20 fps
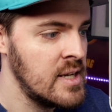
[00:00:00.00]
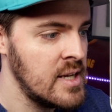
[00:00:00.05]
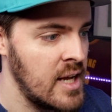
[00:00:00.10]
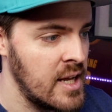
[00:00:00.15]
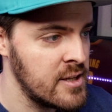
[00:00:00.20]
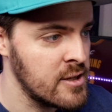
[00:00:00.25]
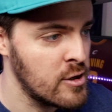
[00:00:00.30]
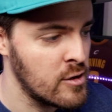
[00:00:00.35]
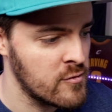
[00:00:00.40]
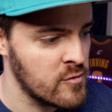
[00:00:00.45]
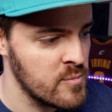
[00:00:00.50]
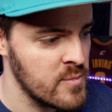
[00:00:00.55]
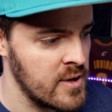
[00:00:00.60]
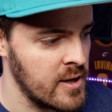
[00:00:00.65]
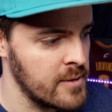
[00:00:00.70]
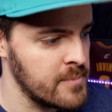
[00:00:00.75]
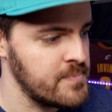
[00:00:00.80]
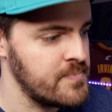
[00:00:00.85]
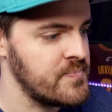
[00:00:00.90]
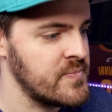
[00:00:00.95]
And then go from
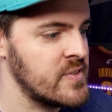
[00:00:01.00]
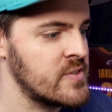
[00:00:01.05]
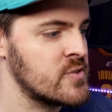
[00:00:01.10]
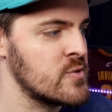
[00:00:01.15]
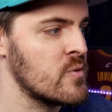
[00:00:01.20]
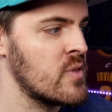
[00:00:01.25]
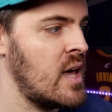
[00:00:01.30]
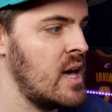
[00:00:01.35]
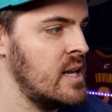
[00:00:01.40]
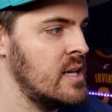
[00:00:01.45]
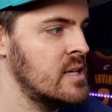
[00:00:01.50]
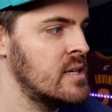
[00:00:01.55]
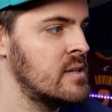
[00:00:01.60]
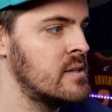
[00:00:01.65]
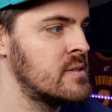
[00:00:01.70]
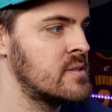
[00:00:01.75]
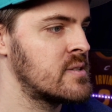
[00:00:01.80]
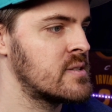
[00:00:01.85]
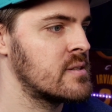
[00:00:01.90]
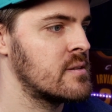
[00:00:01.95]
there. So that
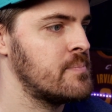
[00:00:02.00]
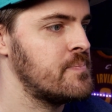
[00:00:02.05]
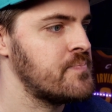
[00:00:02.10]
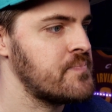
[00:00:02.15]
is